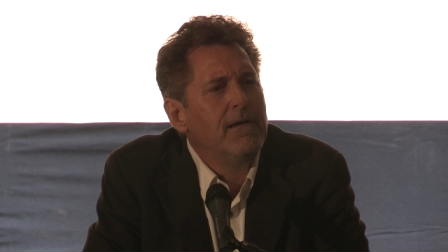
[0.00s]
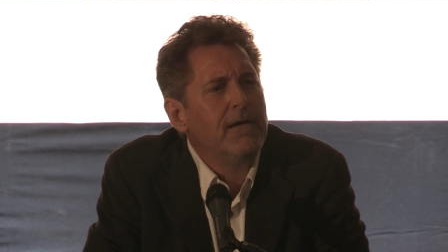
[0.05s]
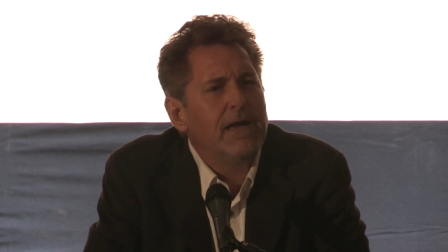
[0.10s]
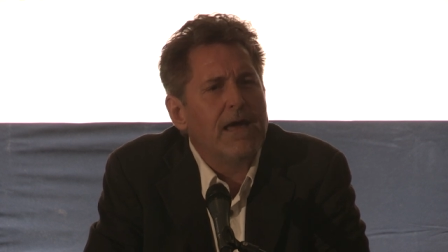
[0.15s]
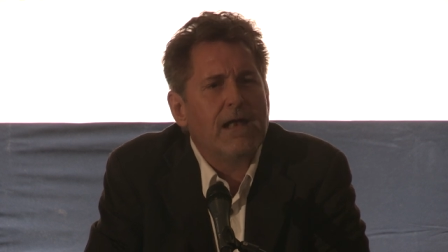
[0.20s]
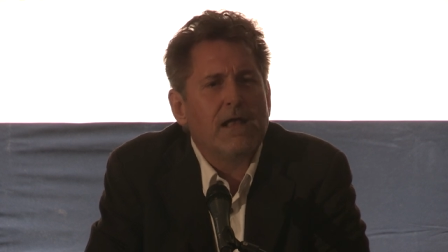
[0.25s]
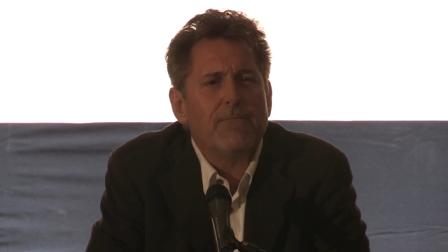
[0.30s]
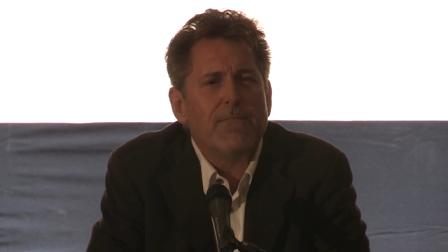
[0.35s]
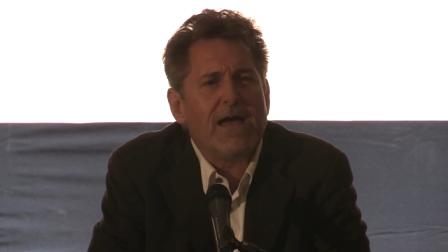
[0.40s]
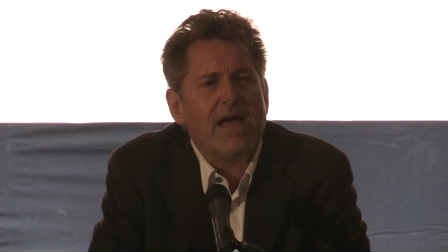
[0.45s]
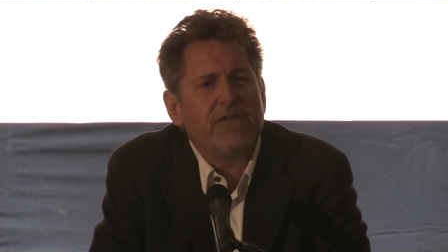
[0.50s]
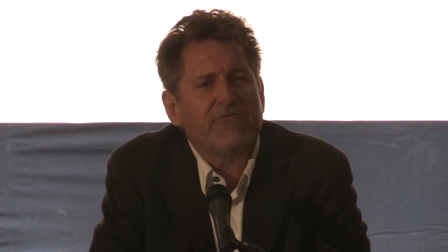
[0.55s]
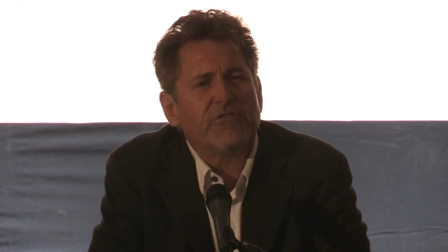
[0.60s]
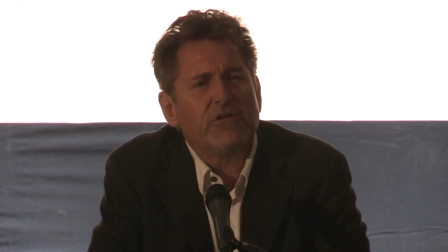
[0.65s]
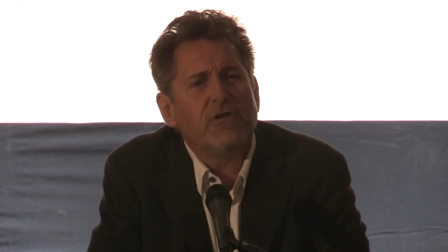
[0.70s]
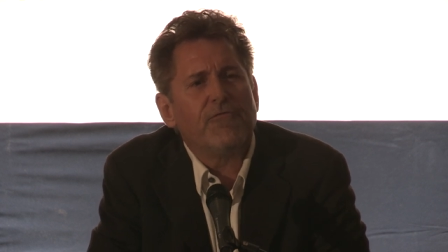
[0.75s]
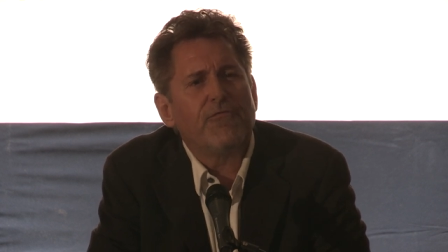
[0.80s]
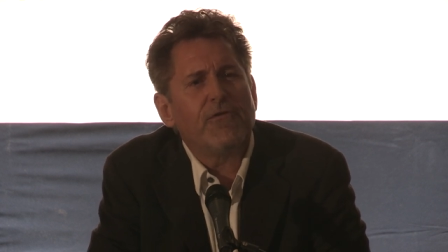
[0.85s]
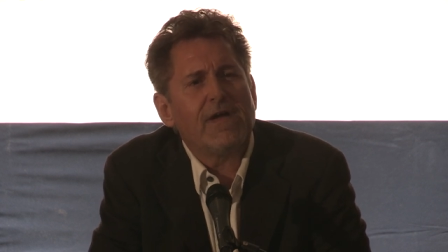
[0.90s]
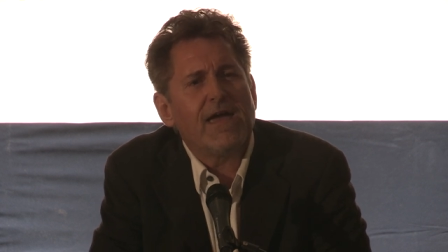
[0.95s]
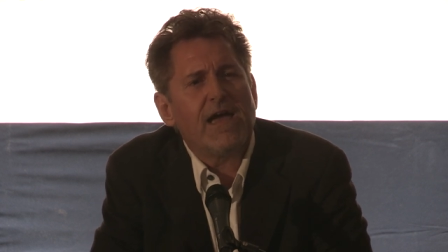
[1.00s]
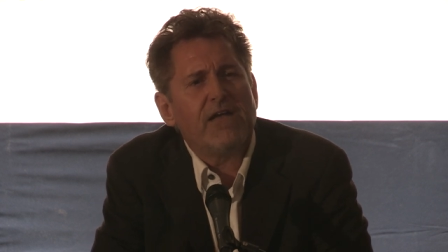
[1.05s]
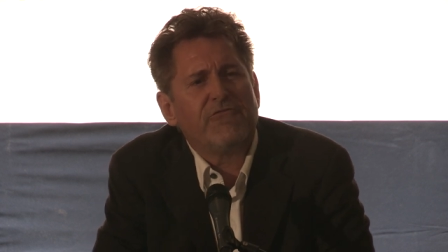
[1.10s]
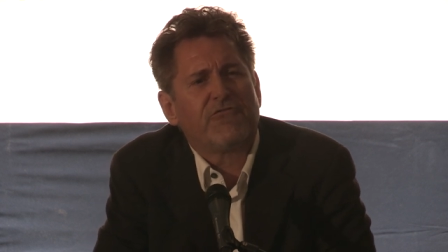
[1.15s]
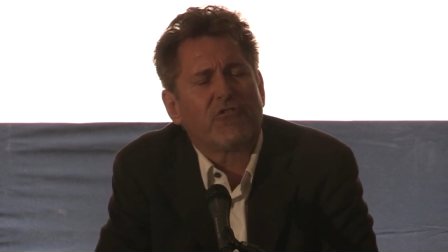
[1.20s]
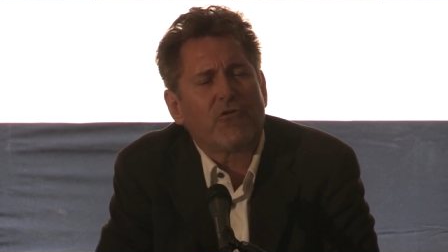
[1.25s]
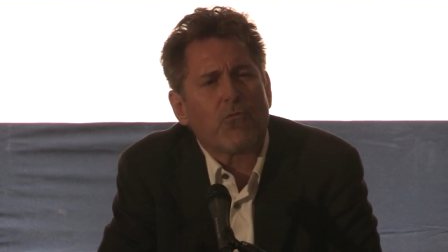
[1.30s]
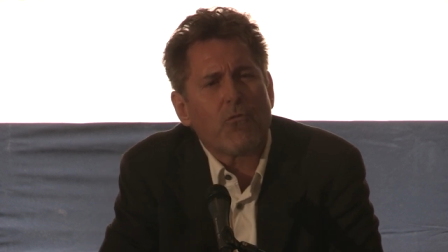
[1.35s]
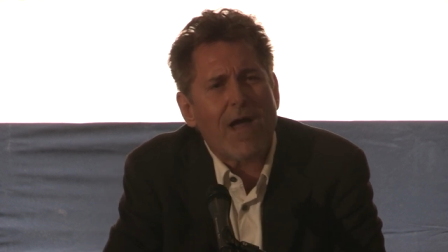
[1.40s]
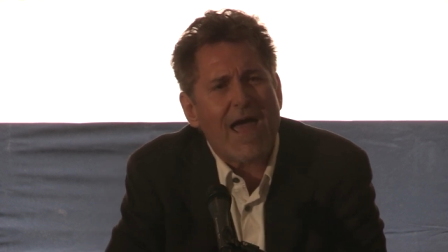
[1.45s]
And imagine if we had
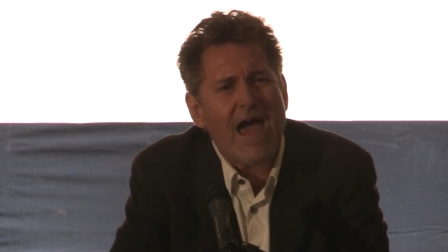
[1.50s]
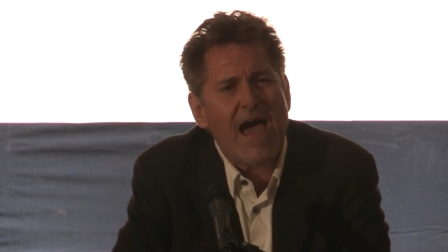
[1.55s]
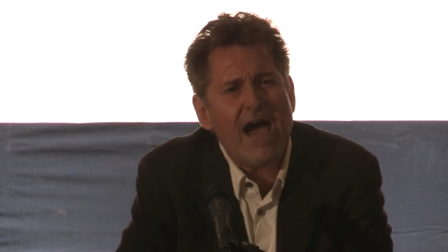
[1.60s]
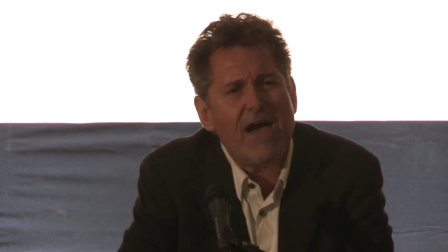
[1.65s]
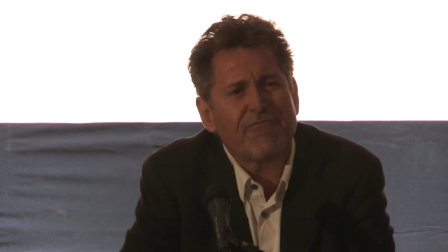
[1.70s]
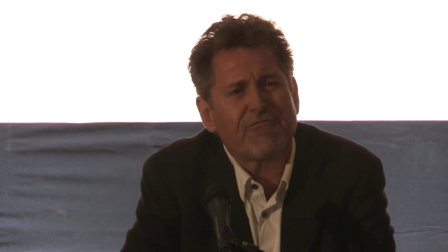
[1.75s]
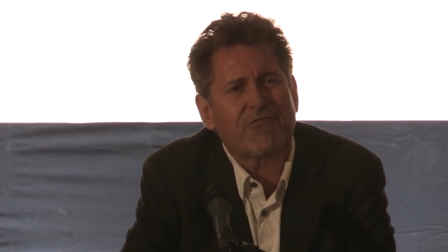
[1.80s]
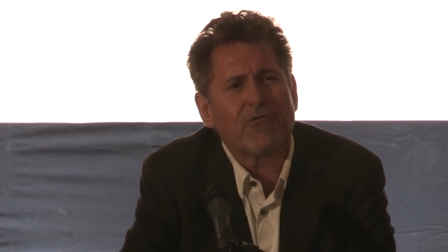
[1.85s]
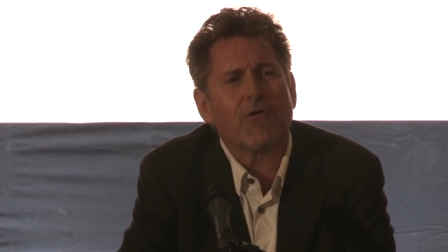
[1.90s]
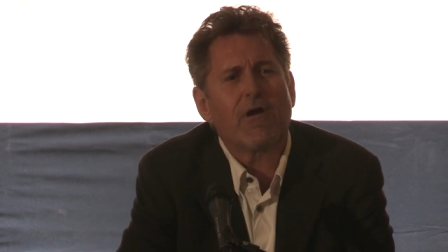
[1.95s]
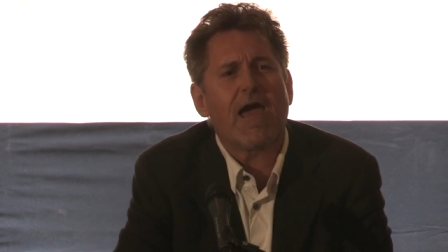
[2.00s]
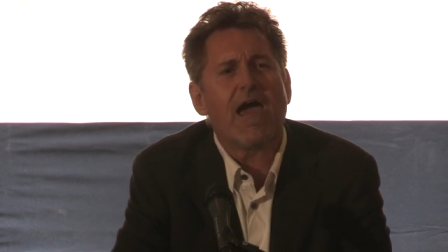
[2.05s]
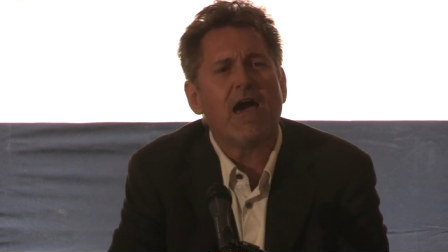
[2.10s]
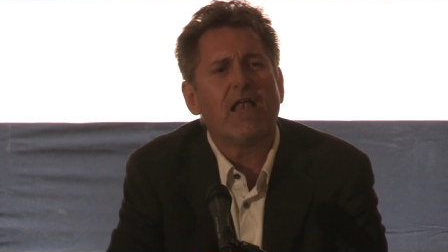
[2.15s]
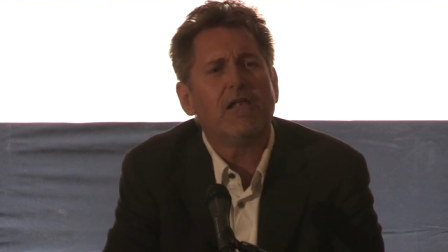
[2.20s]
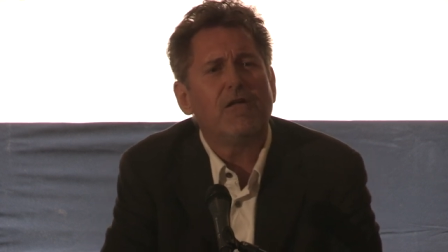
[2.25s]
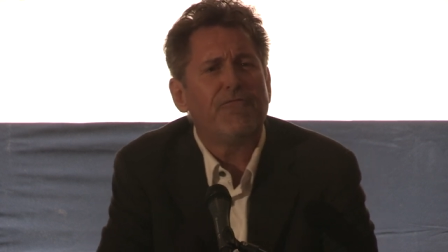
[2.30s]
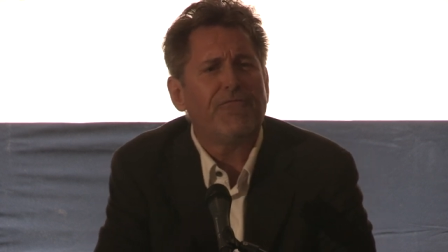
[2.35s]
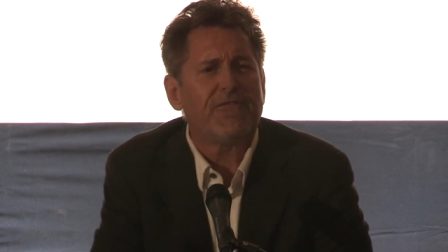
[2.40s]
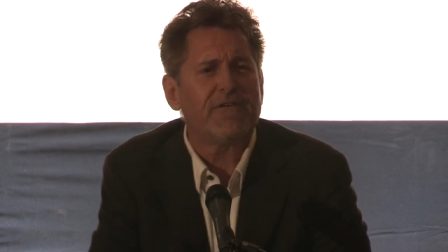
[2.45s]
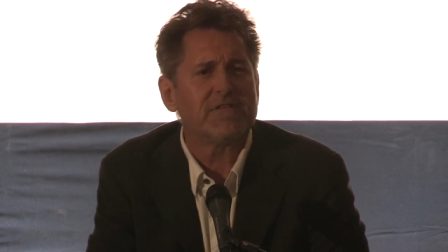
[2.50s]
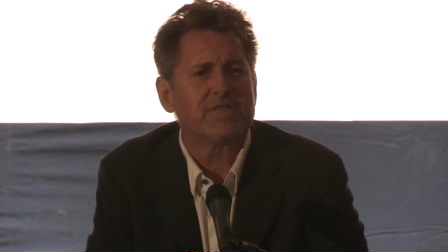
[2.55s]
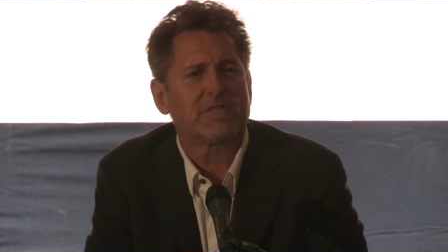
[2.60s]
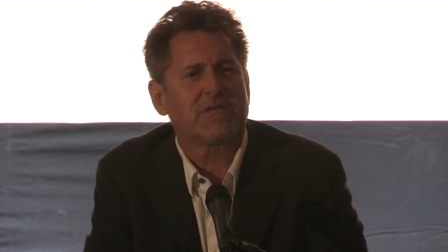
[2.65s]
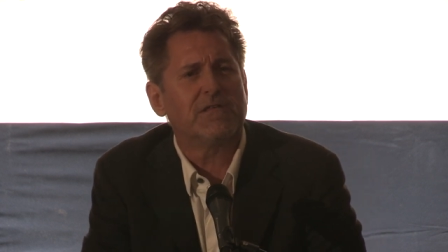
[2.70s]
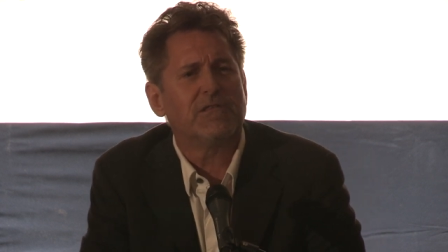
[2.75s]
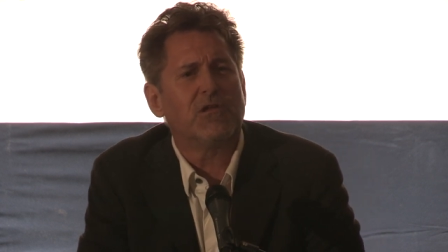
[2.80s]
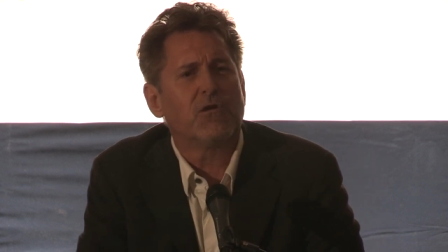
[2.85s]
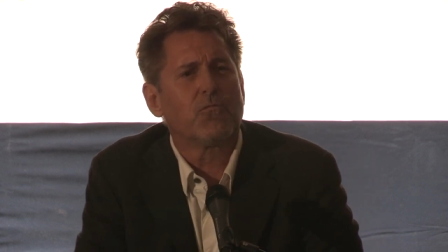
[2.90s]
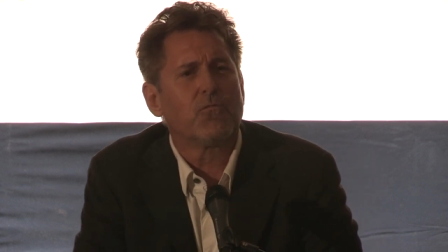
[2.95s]
giraffes or
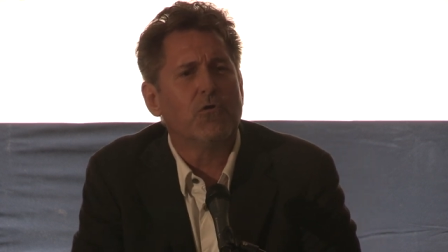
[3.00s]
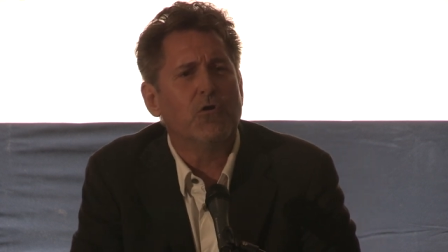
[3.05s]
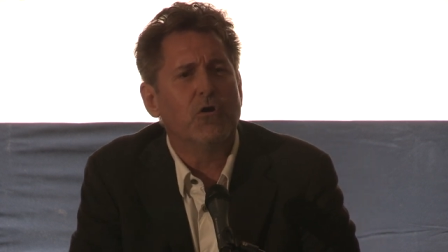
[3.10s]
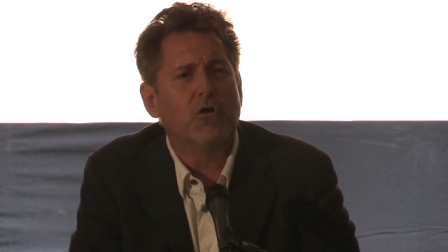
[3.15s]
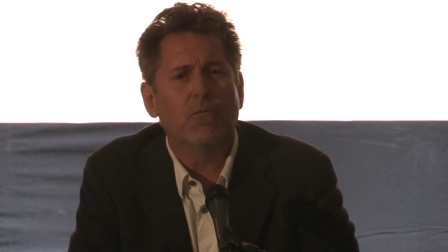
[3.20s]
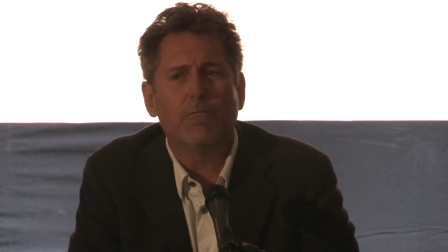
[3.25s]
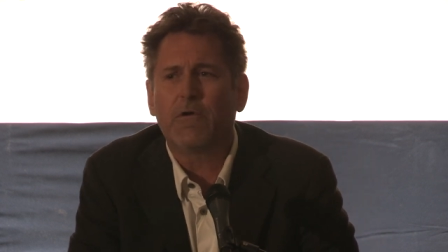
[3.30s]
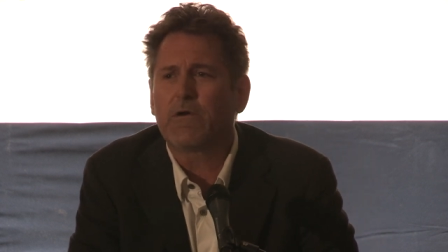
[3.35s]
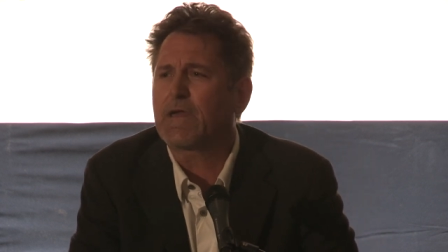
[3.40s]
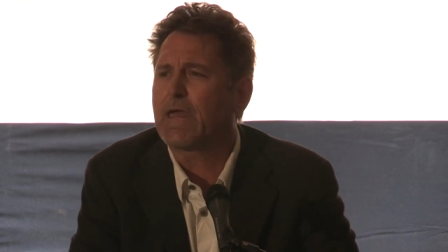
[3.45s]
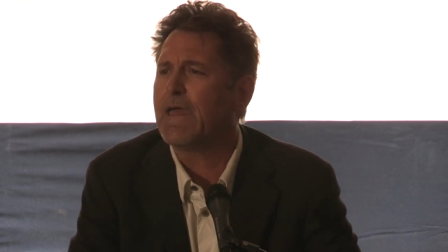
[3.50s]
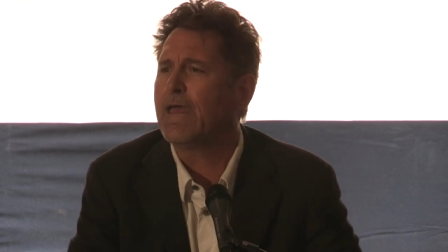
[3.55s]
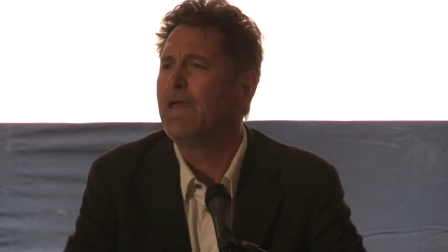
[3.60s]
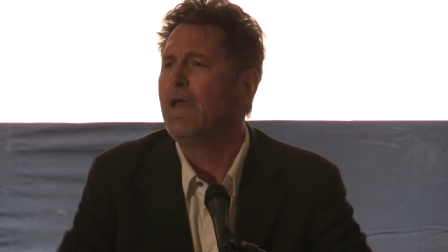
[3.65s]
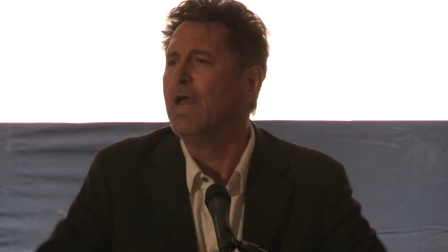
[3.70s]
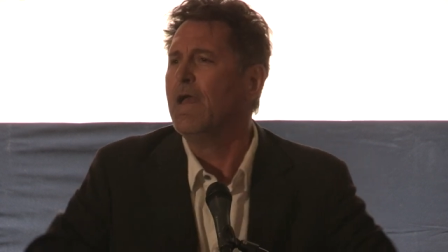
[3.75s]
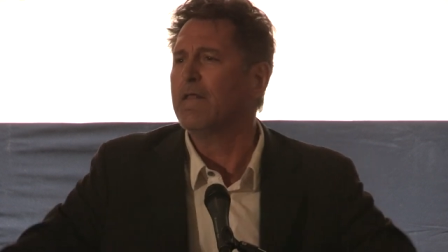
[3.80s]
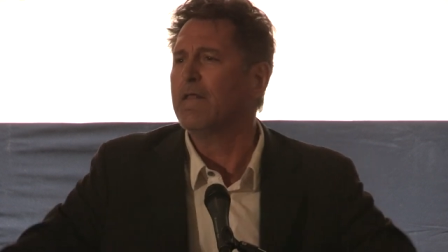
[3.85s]
elephants in the room, okay?